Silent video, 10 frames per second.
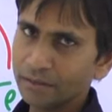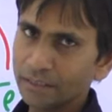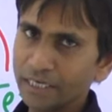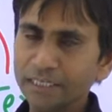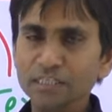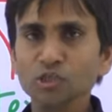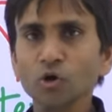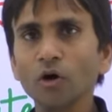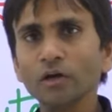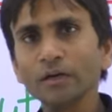it is
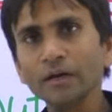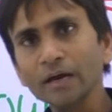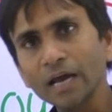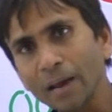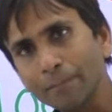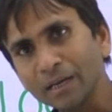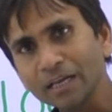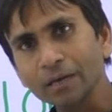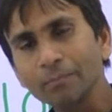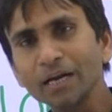not
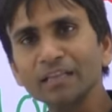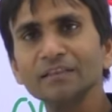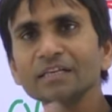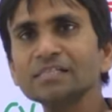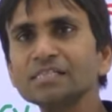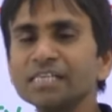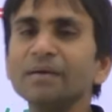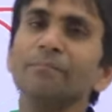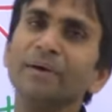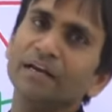applicable in the
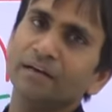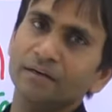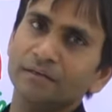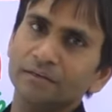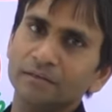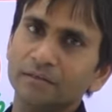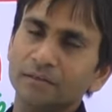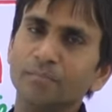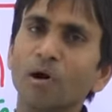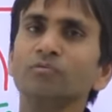same manner
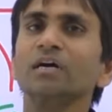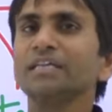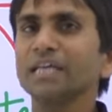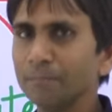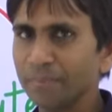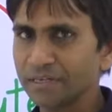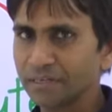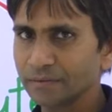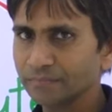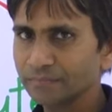about the
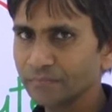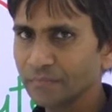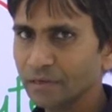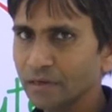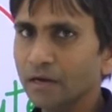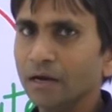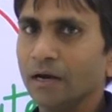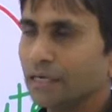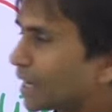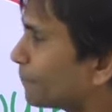temperature.
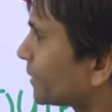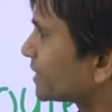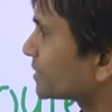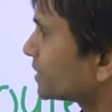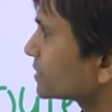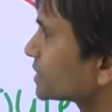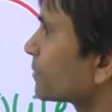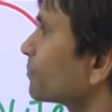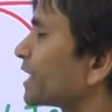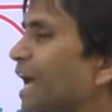Temperature
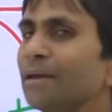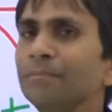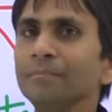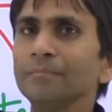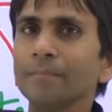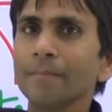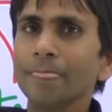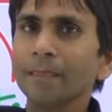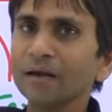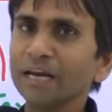sometime
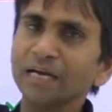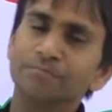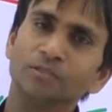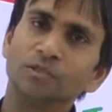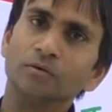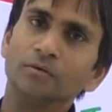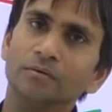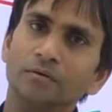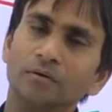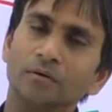lapse
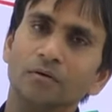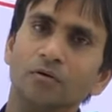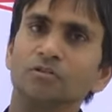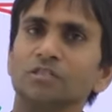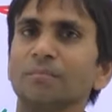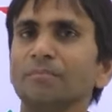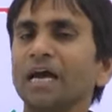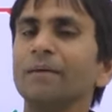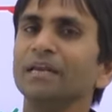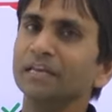or
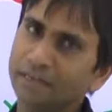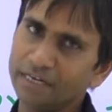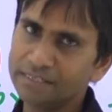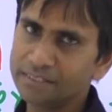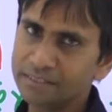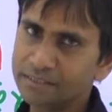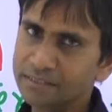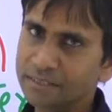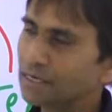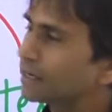sometime increase.
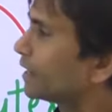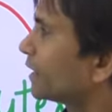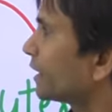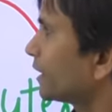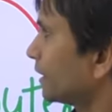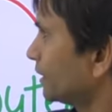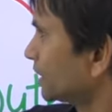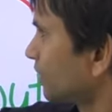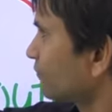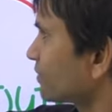In
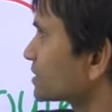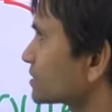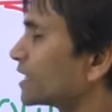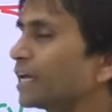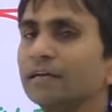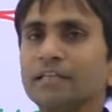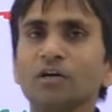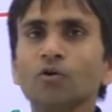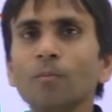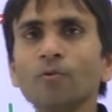the first layer, the
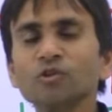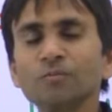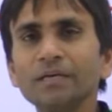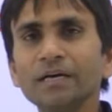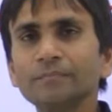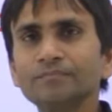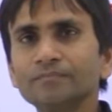troposphere,